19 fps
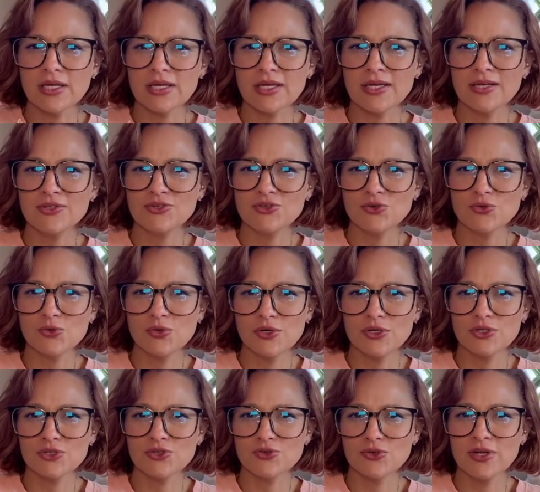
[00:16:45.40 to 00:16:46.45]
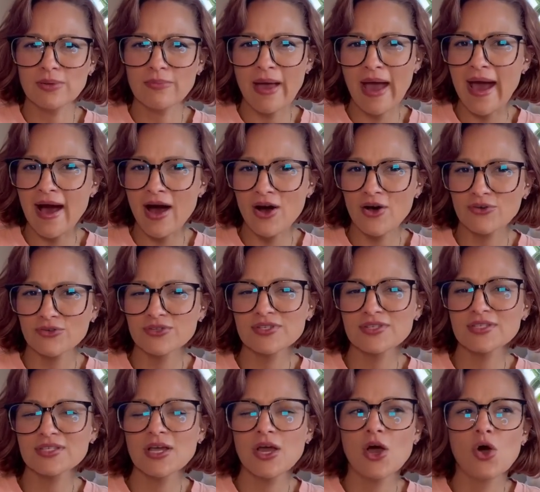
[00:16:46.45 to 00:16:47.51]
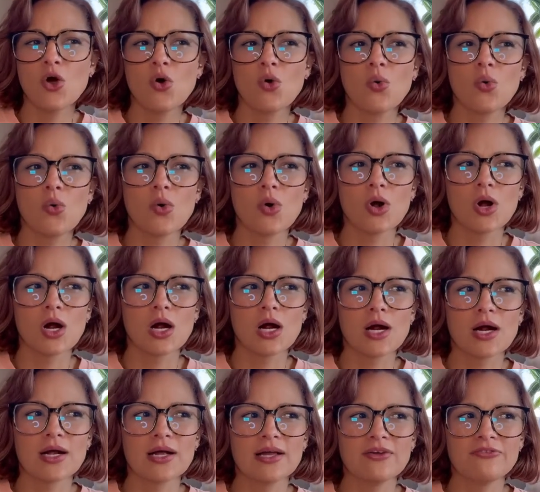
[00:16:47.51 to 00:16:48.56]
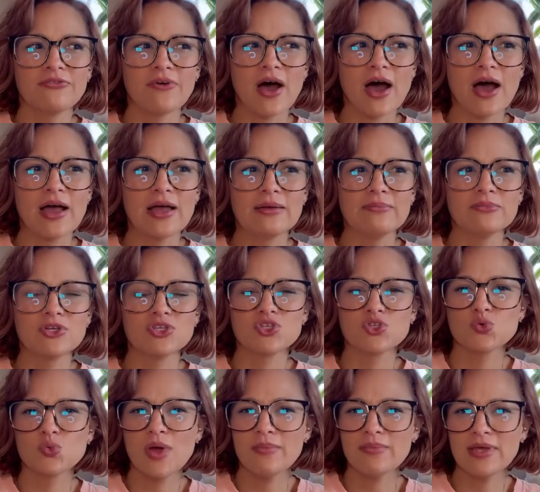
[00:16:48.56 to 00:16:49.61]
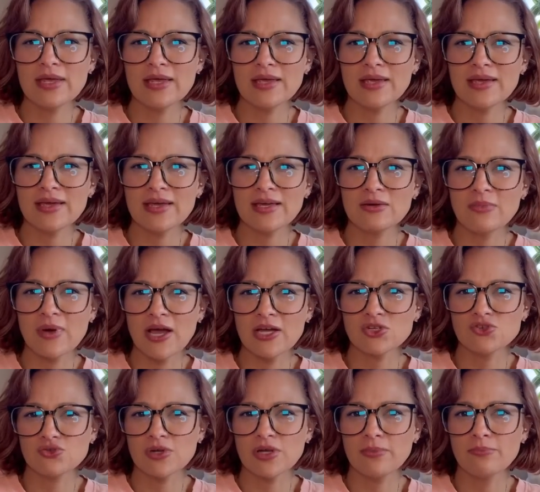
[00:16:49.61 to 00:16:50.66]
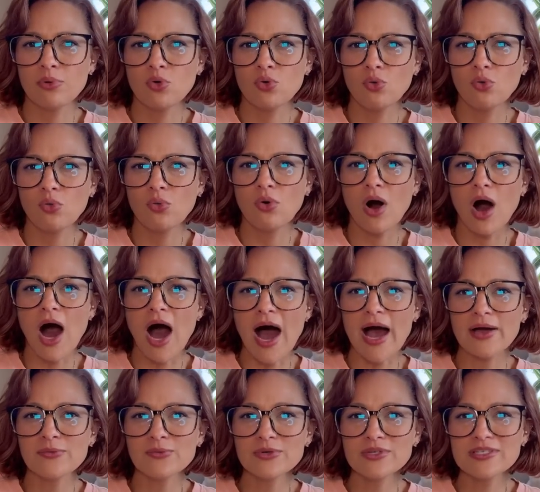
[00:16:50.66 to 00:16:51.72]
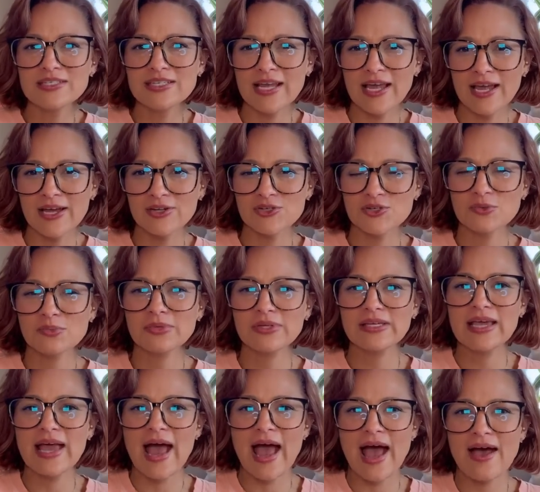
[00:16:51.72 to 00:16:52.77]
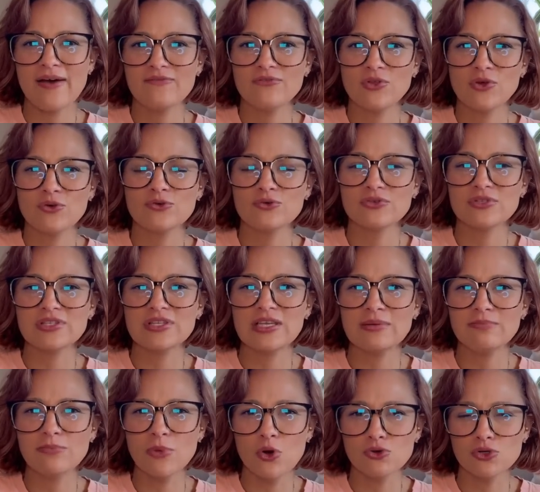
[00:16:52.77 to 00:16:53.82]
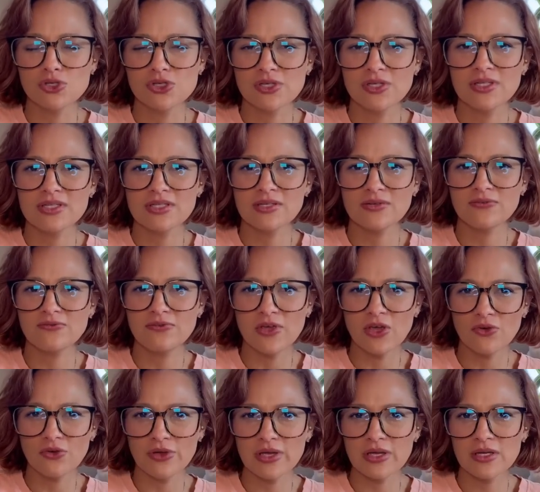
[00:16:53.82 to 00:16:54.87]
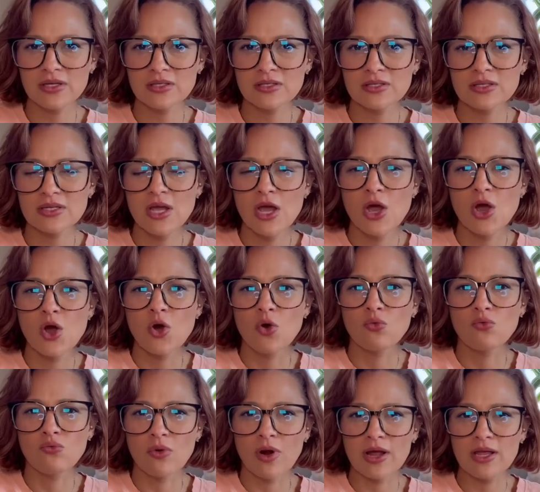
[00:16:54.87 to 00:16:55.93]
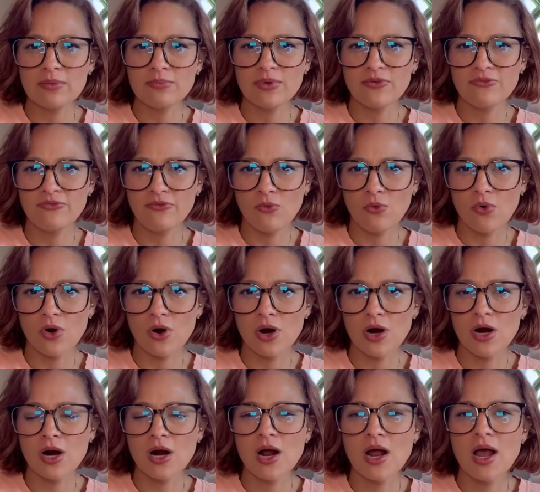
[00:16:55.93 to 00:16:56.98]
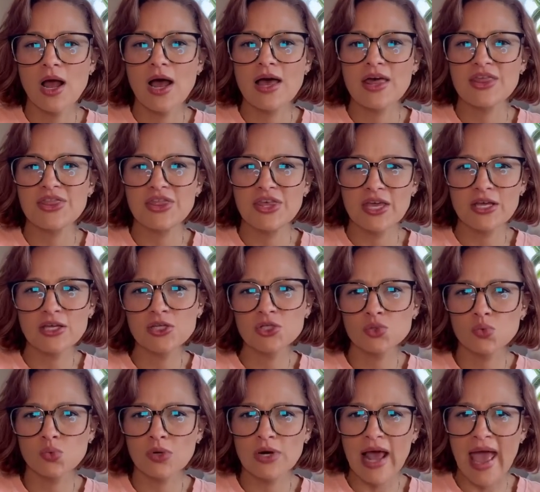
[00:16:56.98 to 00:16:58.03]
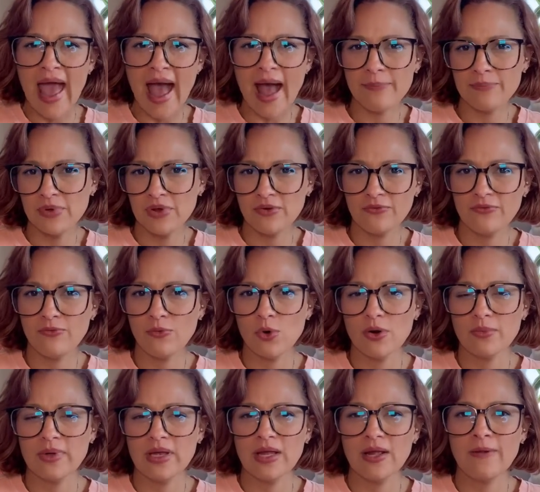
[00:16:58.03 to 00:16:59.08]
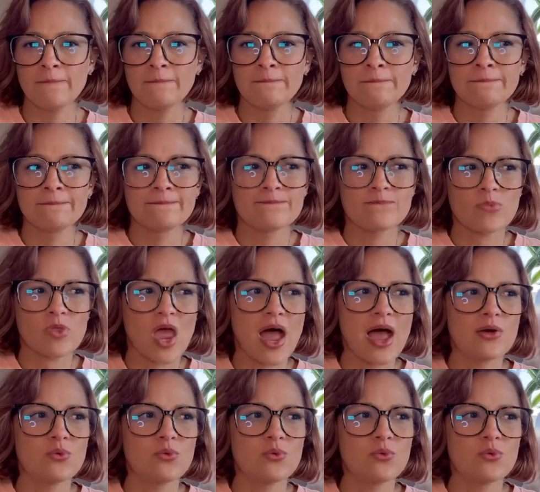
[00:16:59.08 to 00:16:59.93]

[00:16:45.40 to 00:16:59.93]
in your dream house, or if I'm swimming in my dream pool. I would tangibly have those emotions and feelings right before things would happen for me. I